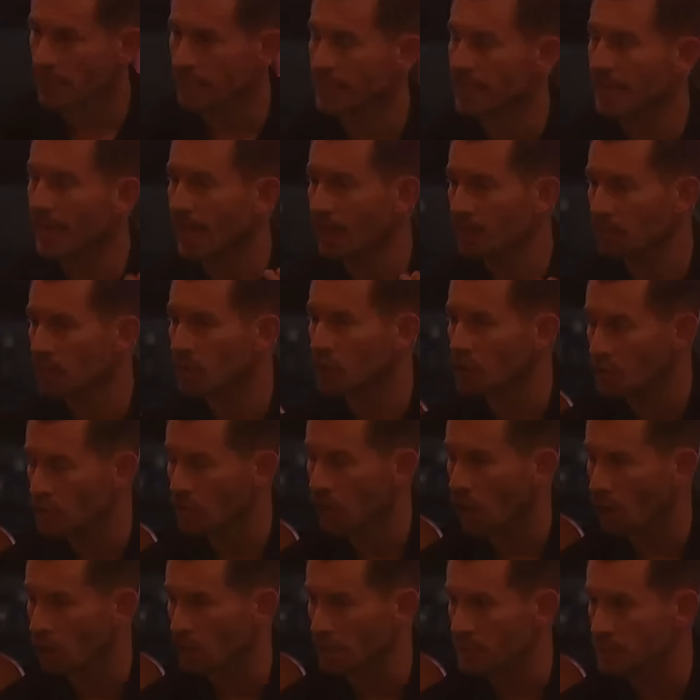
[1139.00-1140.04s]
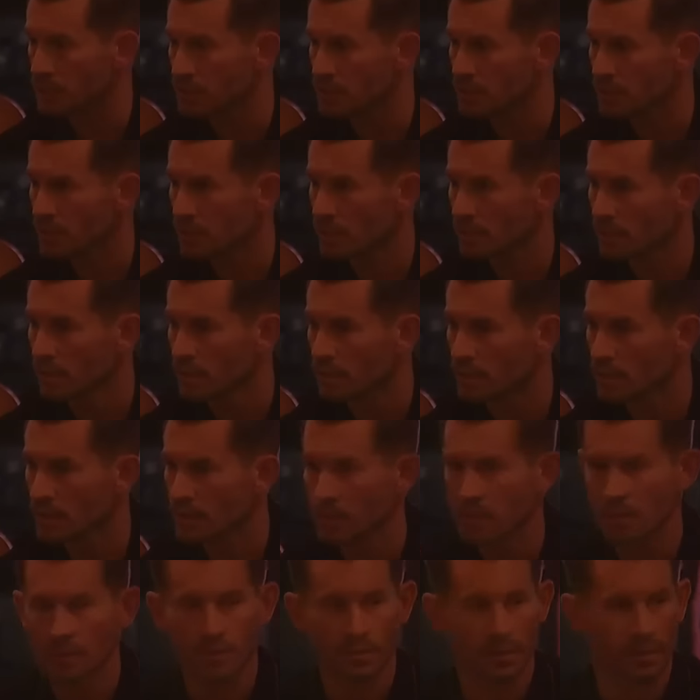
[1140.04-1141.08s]
I didn't have the knowledge.
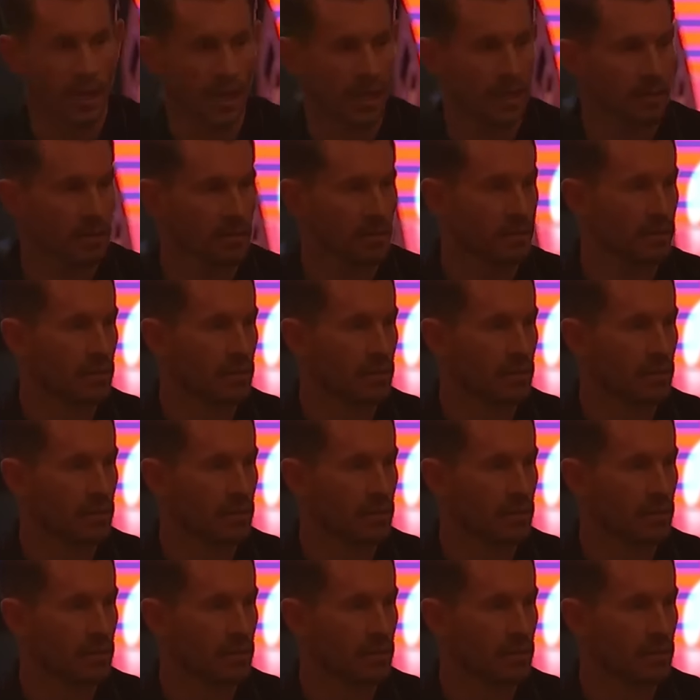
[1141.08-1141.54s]
Okay?